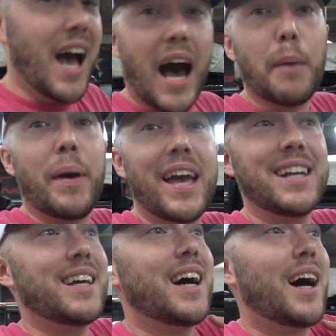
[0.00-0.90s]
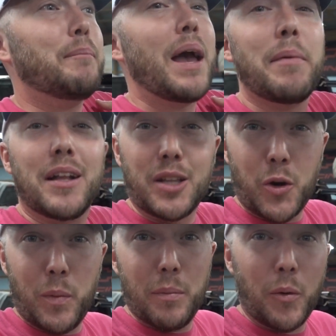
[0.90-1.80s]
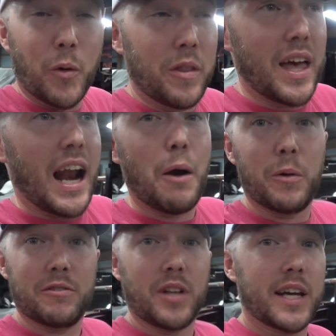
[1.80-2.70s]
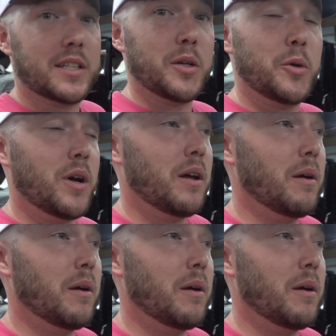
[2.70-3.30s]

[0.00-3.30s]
I paid maybe a little bit more than I would have liked to,